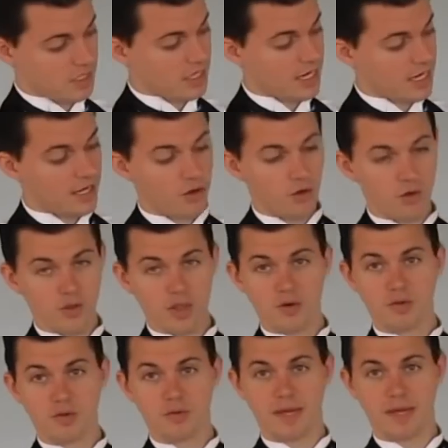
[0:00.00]
And I hold
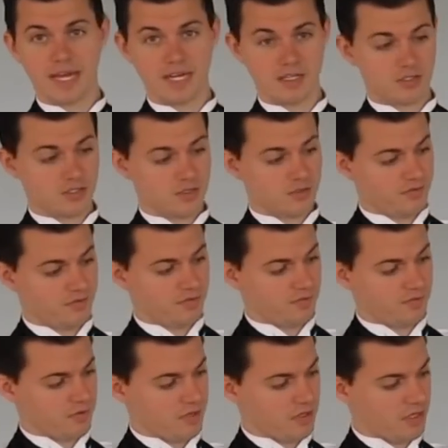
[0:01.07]
it with my extra
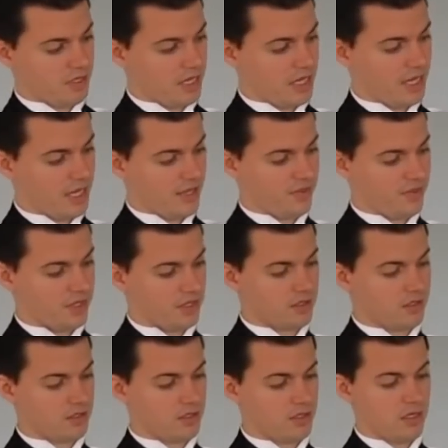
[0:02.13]
hand
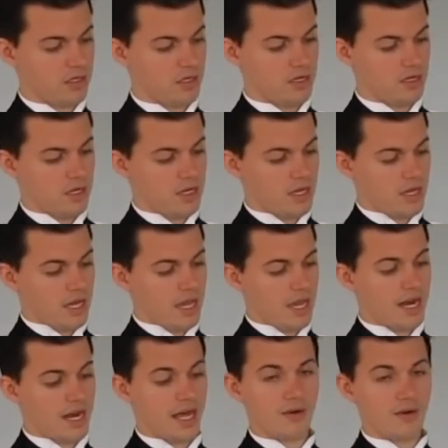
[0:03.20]
there.
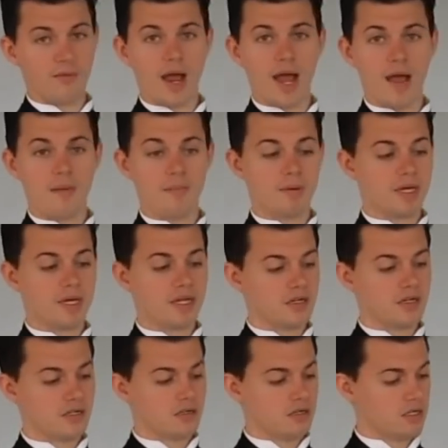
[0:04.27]
And I wrap it
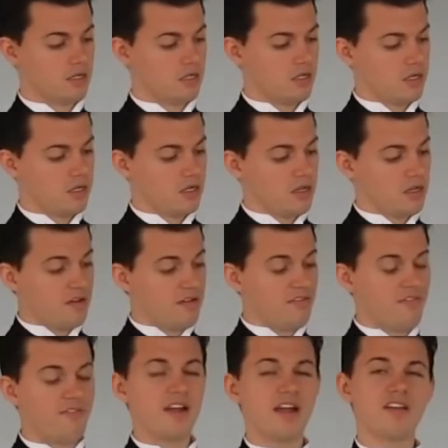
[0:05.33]

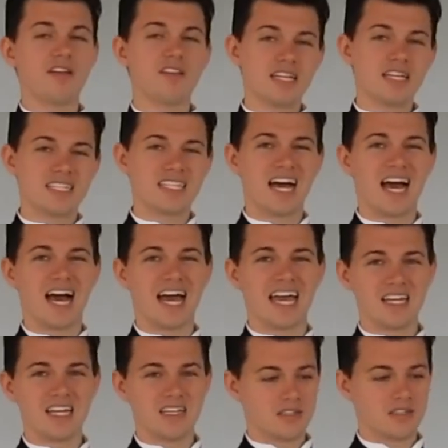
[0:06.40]
fairly
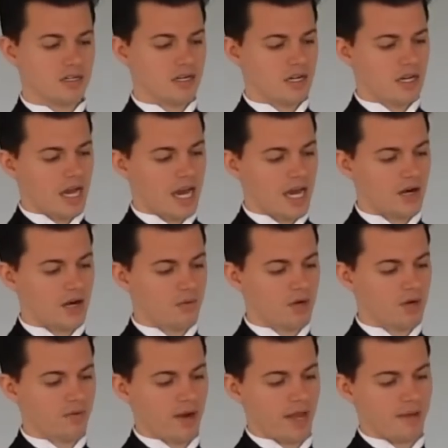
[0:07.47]
tight. I don't
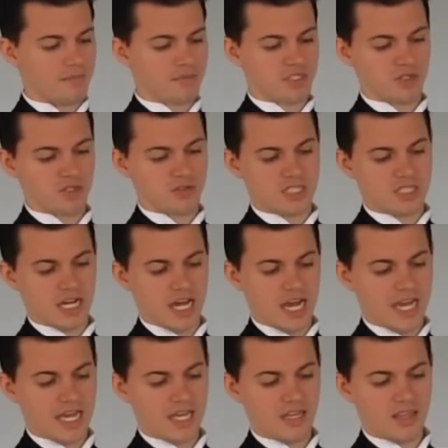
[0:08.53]
want to wrap so
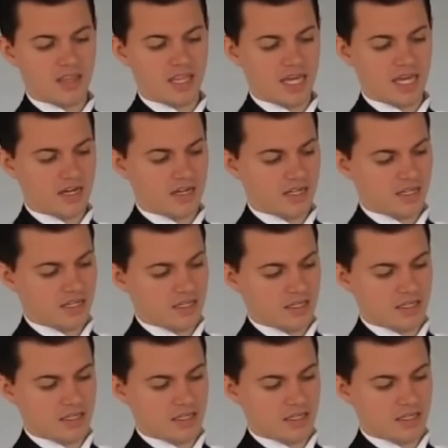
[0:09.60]
tight that